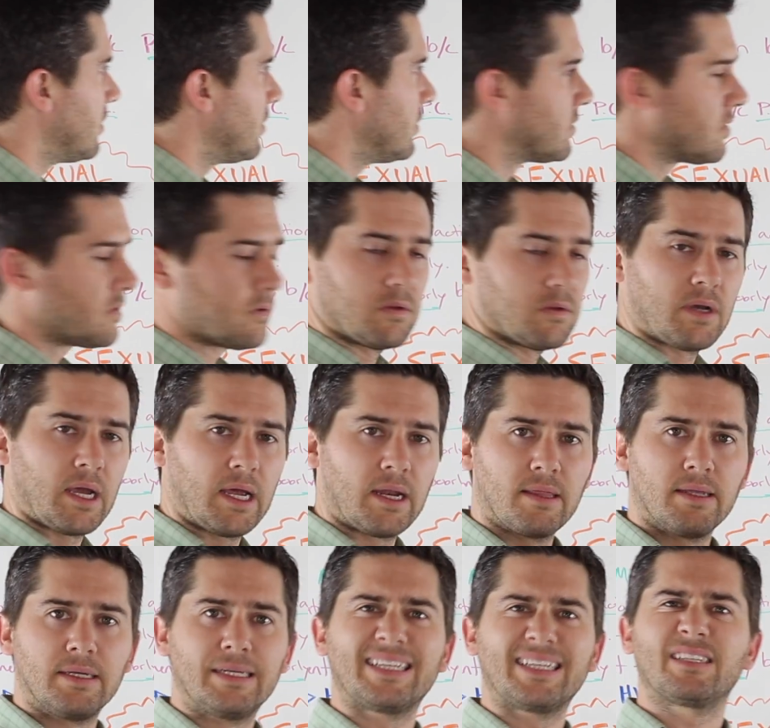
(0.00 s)
Those are the kind of
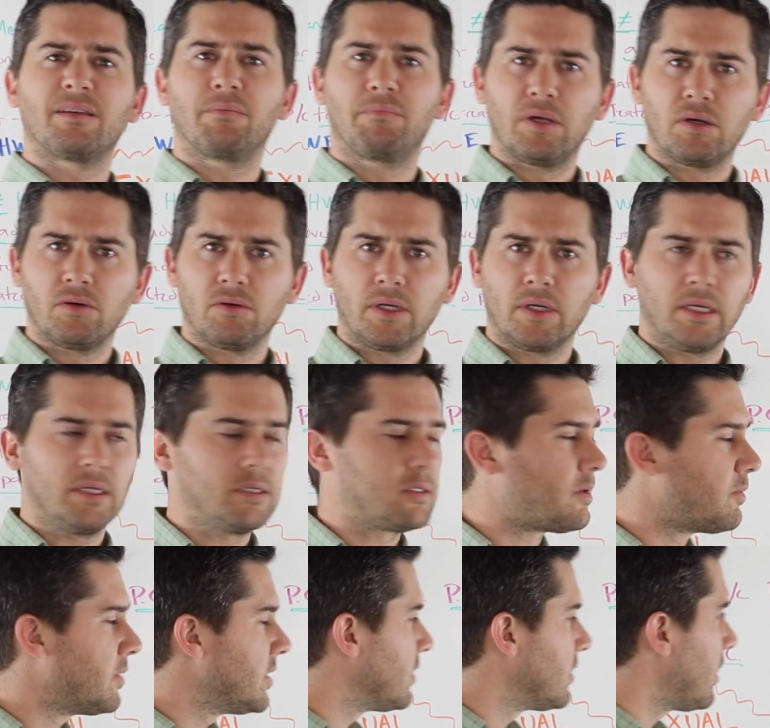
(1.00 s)
the disabilities
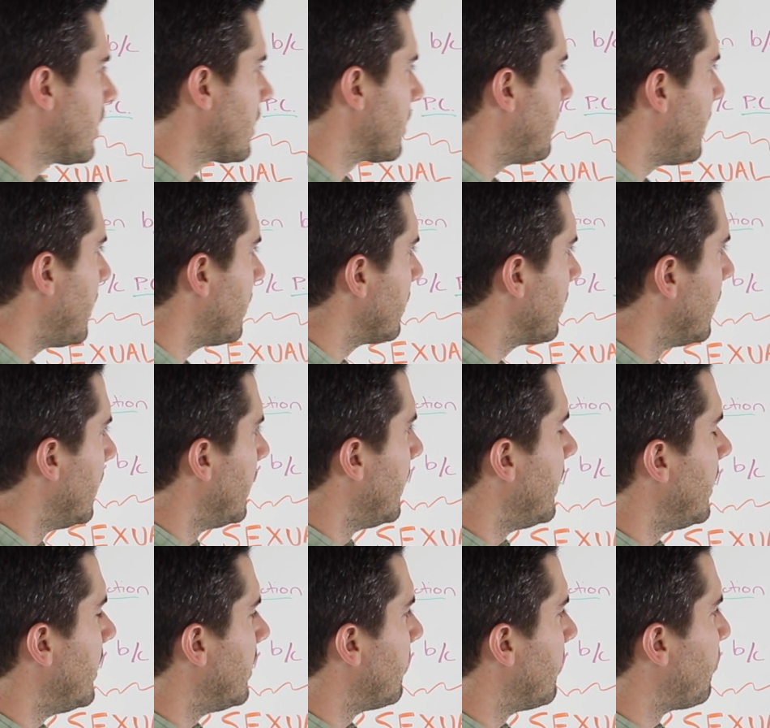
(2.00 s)
that we talk about
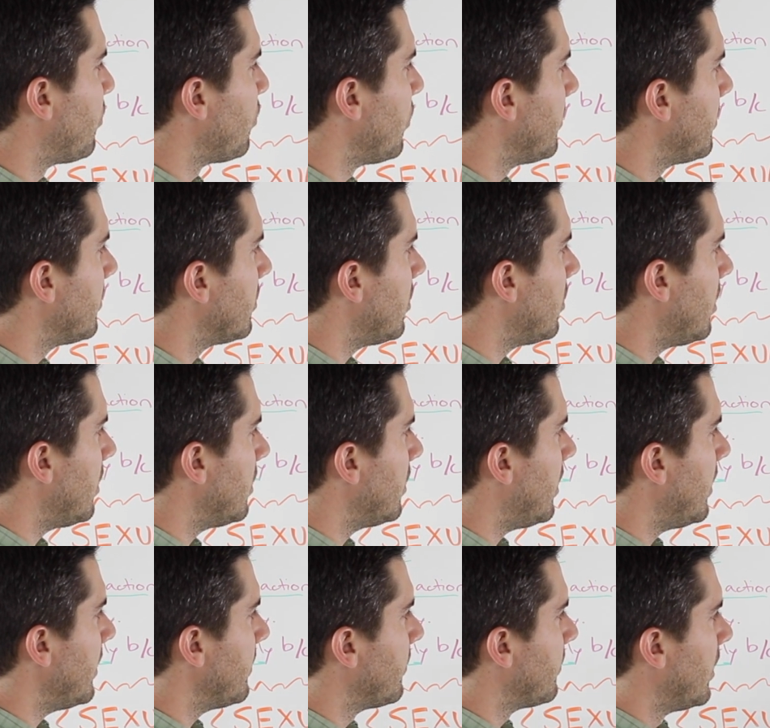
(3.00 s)
in employment law a
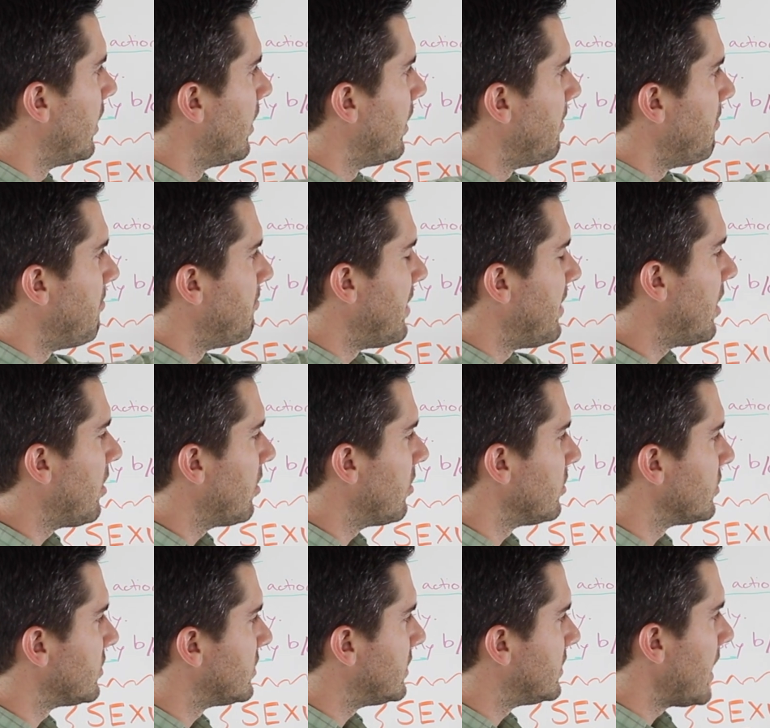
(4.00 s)
lot.
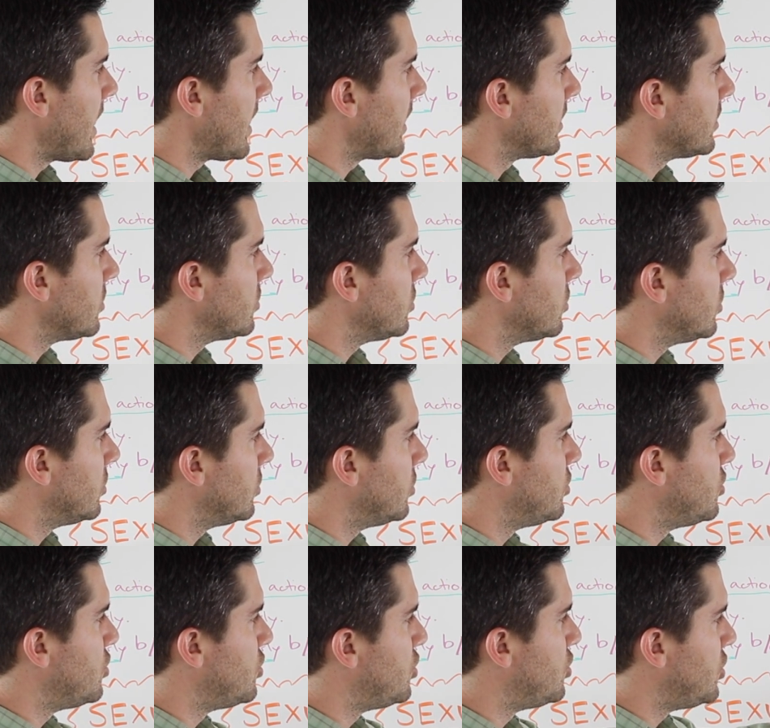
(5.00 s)
Marital status,
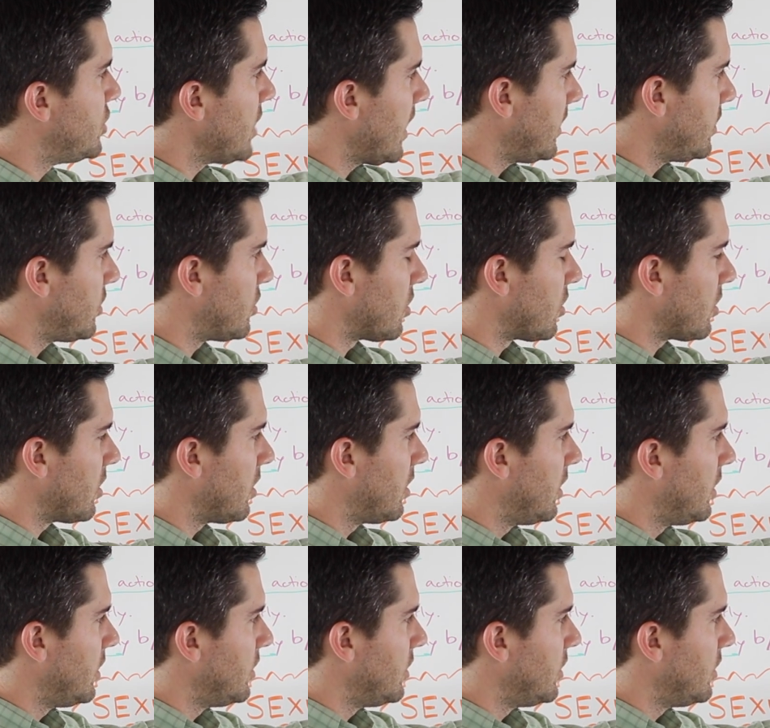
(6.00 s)
gender.